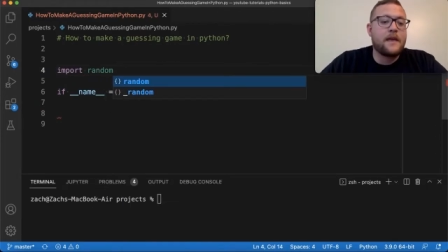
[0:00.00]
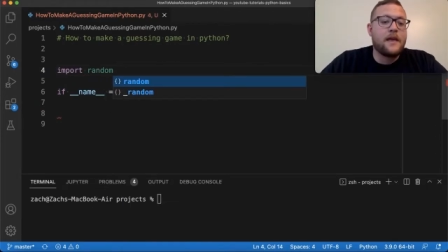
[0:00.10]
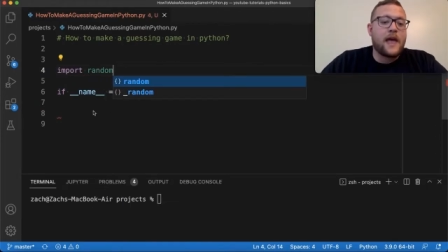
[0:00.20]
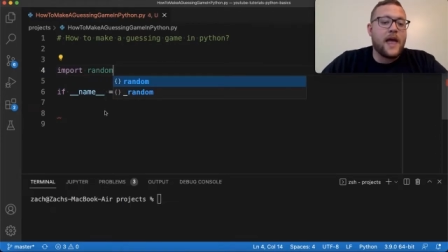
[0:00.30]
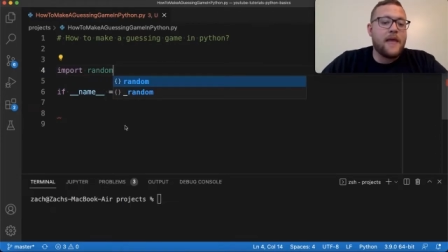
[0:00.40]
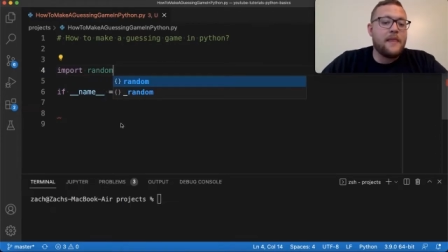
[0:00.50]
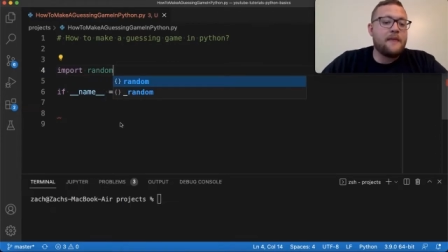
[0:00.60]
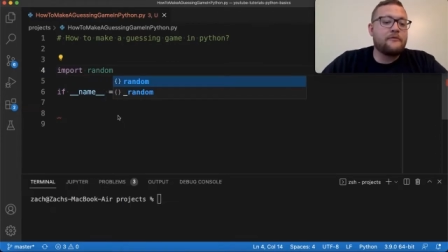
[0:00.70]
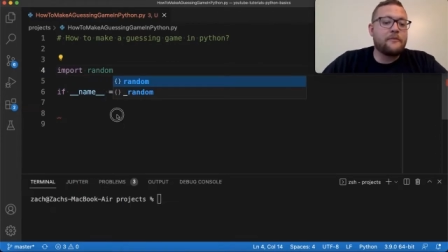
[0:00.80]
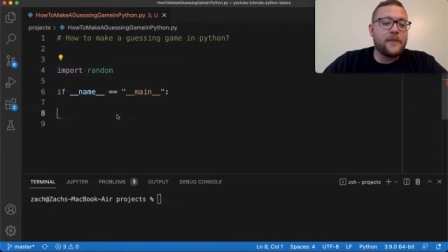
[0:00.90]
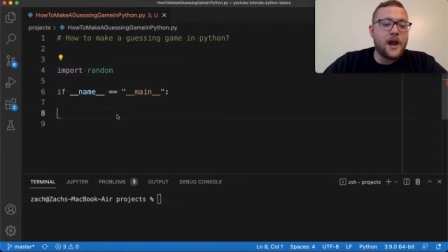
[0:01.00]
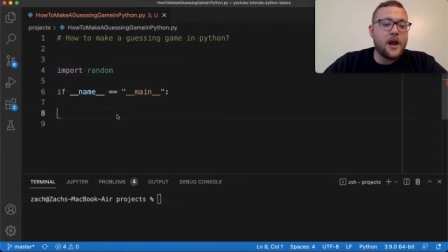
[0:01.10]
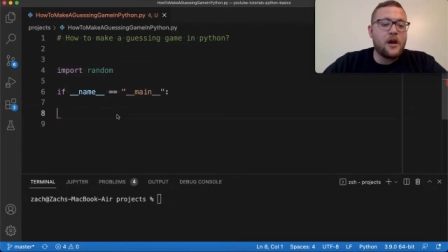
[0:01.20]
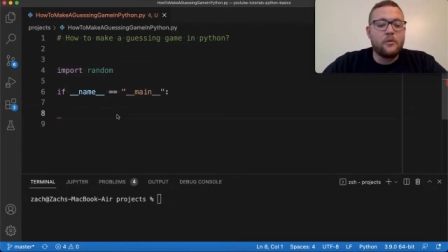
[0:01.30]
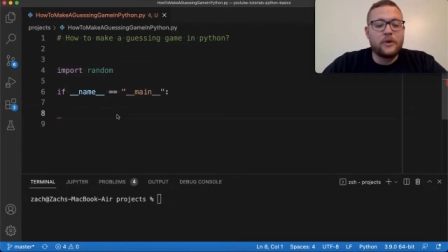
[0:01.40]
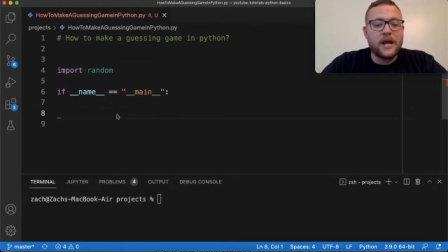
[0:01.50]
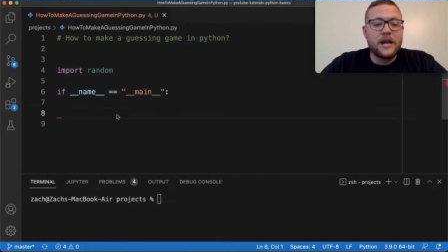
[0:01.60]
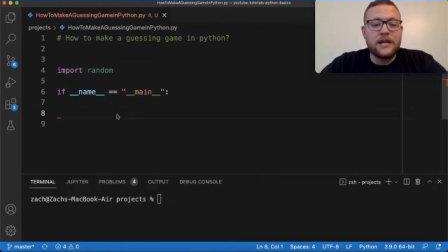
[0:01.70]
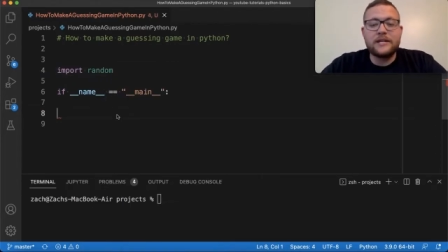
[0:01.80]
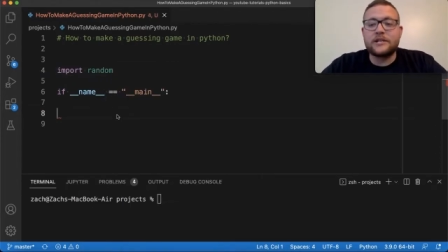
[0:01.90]
And then from there, we kind
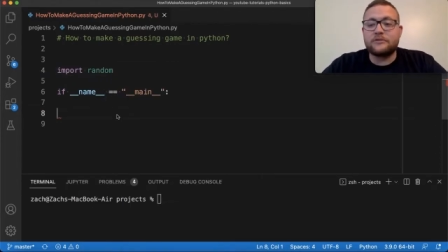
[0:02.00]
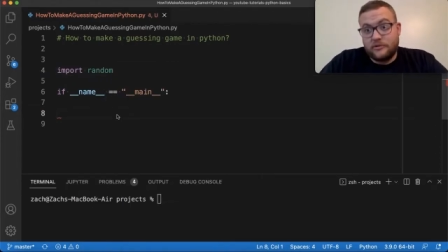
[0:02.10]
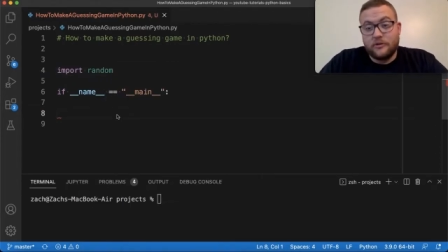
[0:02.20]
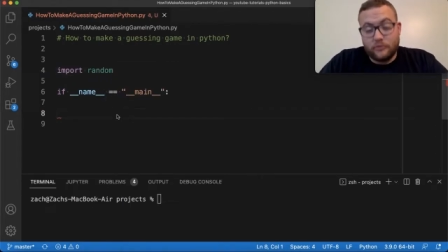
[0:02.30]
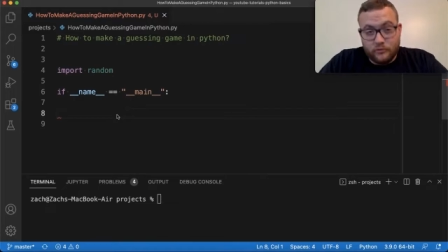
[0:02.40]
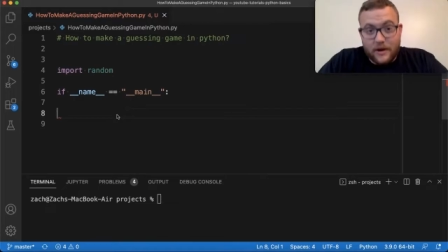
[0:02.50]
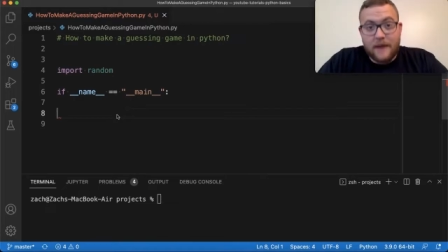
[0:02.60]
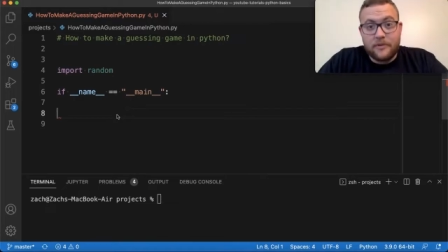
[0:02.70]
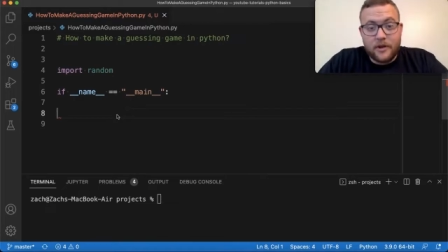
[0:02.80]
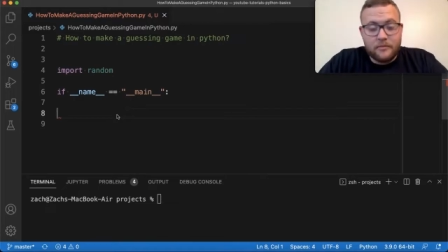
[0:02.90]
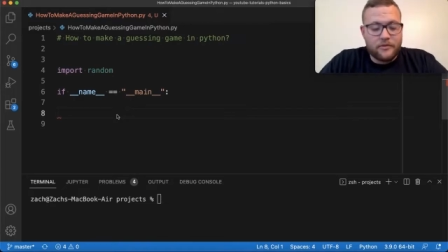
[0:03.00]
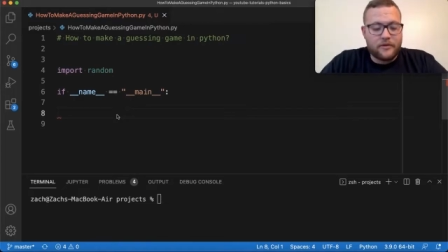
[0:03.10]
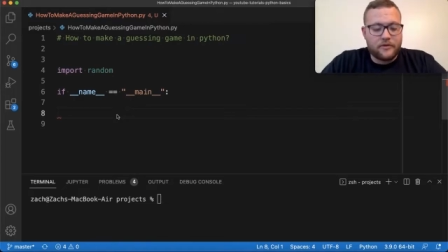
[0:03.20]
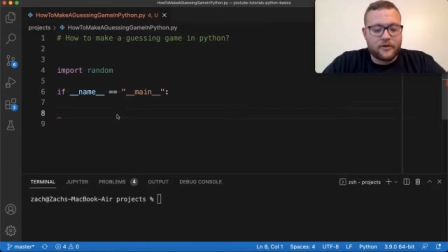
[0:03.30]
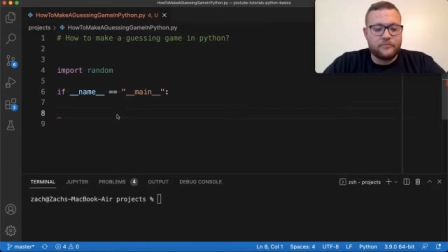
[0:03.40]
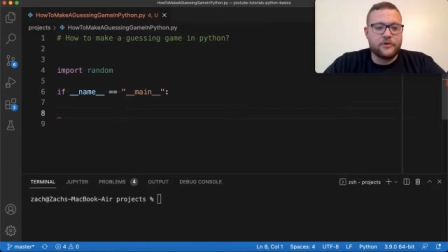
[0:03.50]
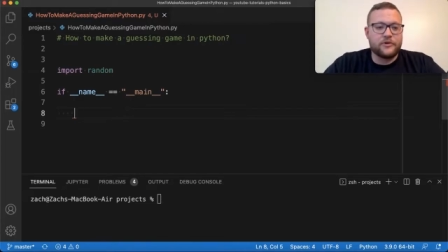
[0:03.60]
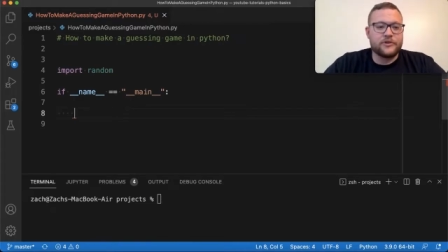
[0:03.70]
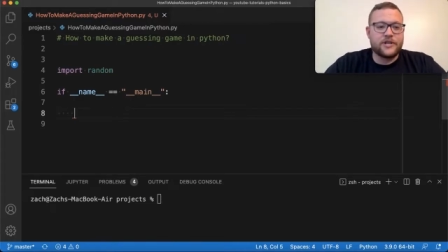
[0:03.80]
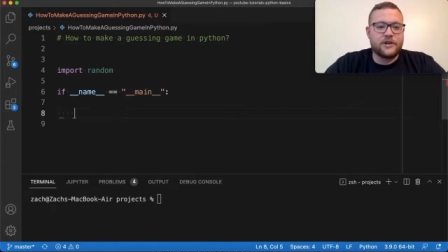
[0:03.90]
of need to, you know, grab the number that the computer
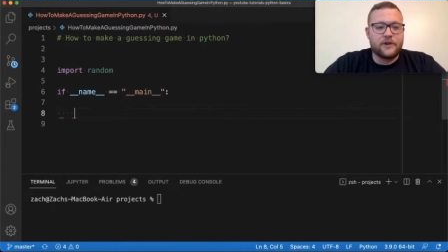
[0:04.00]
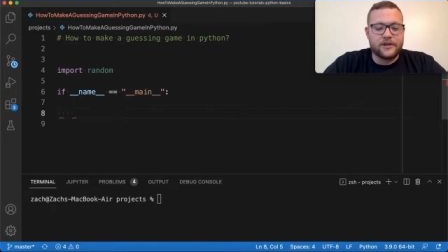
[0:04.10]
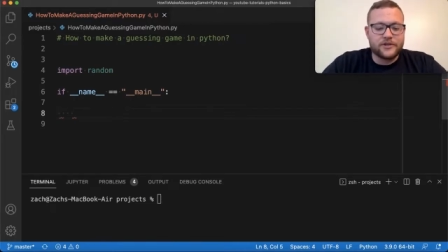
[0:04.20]
has generated.